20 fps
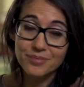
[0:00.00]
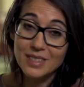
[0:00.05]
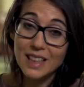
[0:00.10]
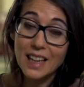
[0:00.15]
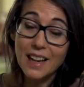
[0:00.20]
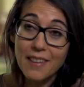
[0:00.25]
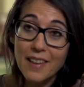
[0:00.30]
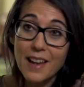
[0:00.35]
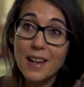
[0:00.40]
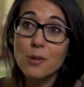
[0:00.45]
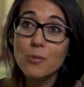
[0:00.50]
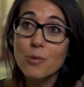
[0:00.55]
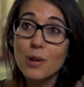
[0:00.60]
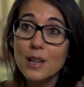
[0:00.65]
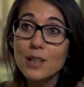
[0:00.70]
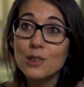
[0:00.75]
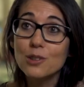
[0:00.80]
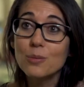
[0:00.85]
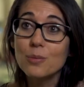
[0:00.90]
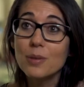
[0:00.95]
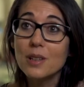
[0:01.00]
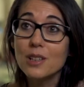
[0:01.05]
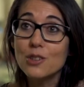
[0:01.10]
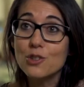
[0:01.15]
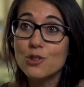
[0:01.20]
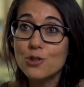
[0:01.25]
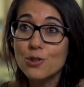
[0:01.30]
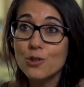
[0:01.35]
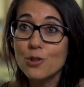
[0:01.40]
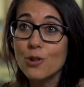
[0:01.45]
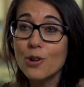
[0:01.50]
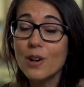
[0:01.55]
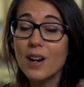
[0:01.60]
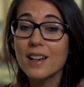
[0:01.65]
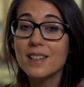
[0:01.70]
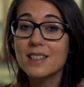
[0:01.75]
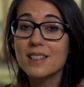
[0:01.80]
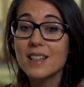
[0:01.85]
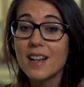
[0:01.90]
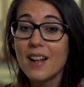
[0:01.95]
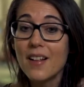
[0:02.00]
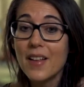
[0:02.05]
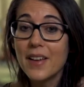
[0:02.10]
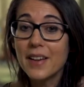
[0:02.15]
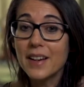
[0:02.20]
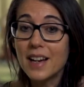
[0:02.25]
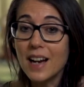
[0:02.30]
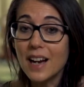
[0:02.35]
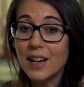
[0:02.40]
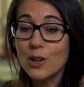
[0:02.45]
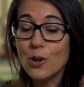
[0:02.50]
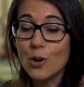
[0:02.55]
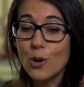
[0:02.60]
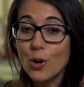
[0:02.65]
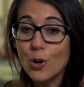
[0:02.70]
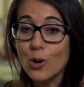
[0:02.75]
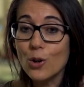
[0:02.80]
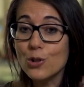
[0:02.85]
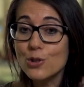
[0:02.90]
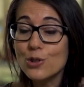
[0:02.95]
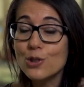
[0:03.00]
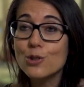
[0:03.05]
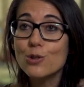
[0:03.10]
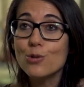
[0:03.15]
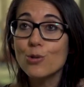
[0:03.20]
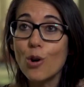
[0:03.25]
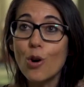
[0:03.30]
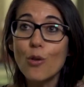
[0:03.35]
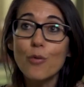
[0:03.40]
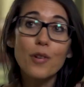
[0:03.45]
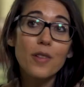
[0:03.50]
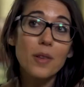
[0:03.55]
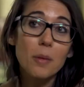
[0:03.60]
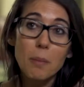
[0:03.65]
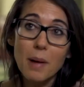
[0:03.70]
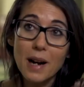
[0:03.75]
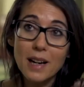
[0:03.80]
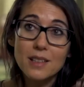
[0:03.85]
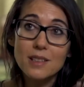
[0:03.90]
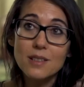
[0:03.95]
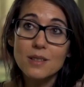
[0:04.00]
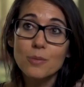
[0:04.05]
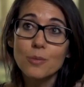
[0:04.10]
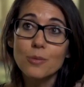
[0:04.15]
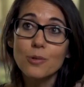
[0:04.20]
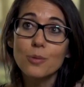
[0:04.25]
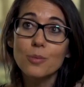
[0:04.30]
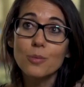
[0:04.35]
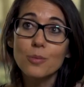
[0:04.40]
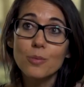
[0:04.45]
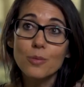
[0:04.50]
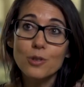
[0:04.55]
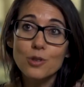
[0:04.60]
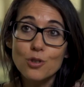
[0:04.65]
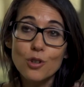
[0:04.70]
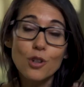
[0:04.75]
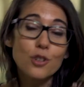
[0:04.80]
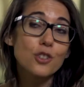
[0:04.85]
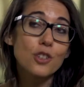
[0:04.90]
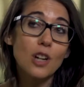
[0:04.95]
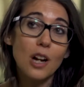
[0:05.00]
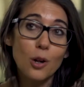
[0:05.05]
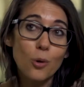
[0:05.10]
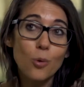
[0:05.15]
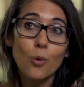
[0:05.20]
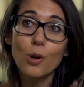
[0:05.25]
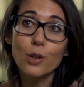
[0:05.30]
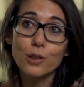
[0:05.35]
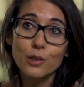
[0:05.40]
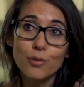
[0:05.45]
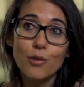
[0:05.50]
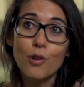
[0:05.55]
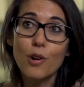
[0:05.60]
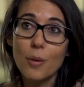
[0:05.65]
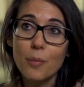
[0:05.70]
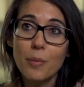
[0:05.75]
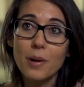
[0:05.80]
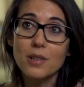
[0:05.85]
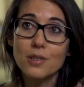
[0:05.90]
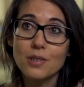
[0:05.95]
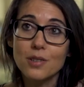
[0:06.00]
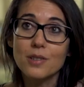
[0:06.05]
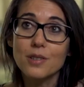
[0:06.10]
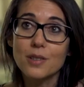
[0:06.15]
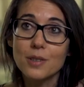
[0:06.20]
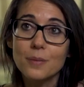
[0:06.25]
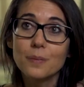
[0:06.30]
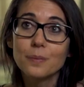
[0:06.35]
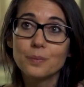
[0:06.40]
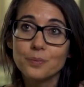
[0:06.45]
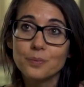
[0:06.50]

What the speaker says: until then, we need to be sure as gynecologists to offer the maximum surgical quality for our patients.